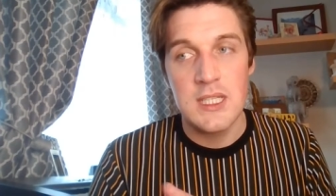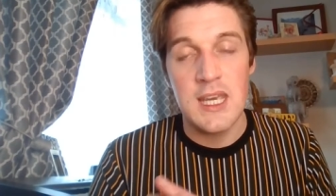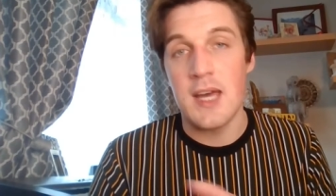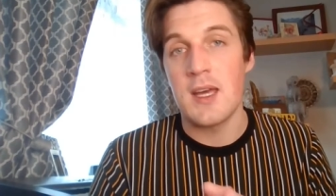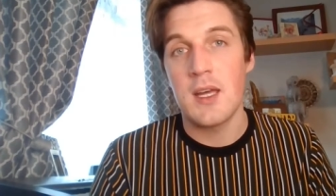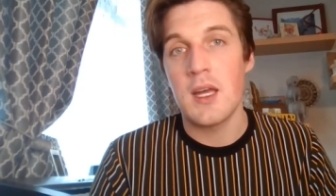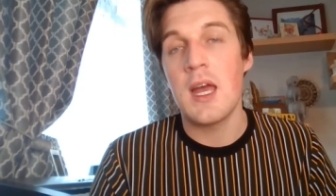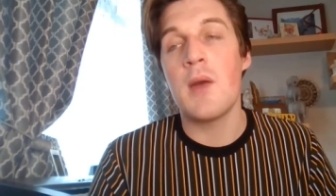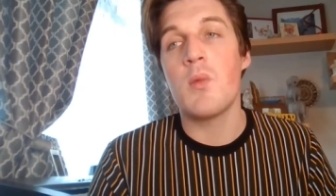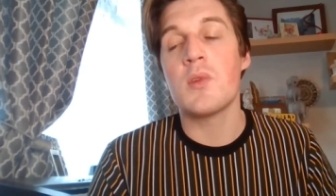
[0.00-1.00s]
yeah,
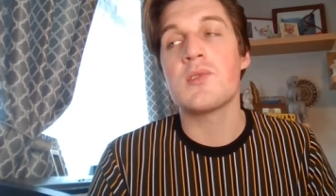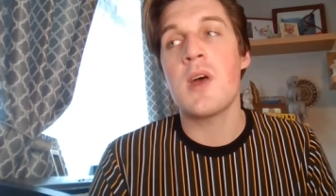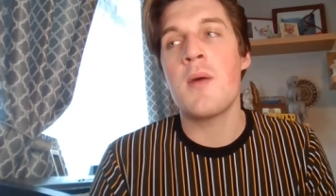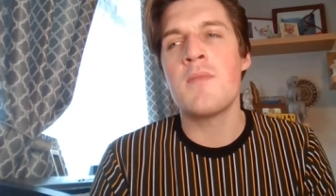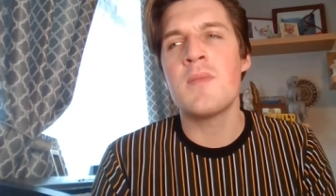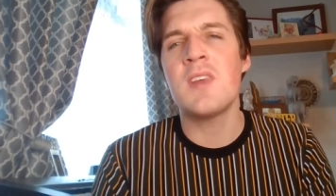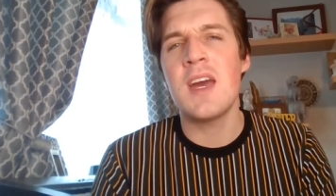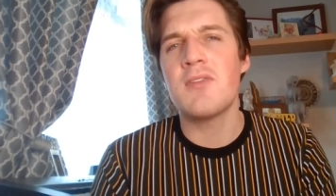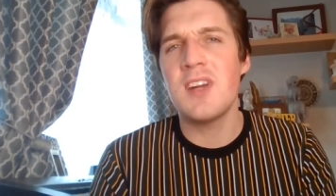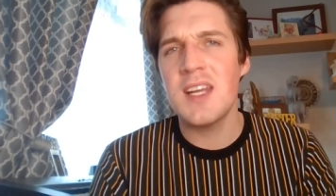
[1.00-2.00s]
it was um
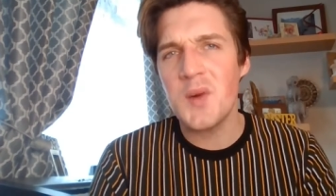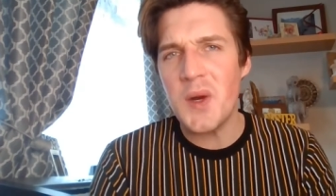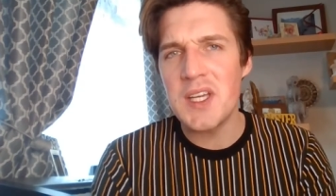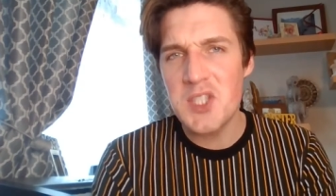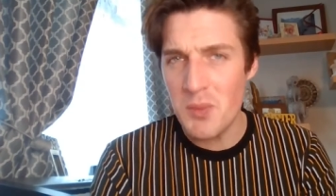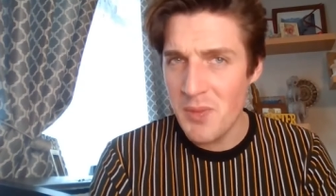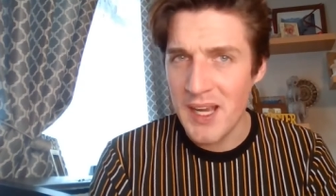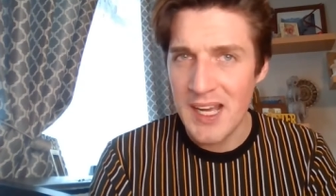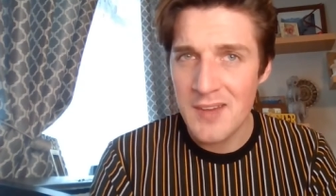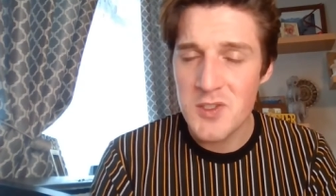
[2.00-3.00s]
yeah really quite took me
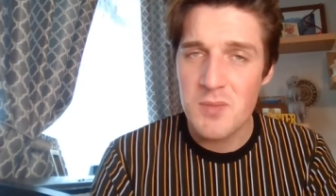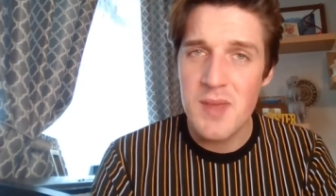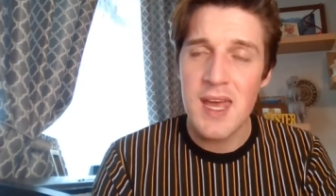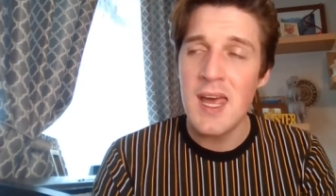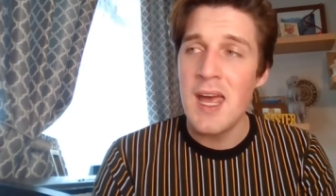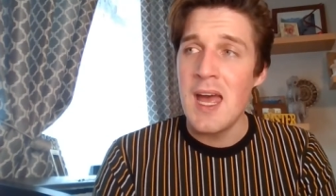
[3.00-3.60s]
back i have to admit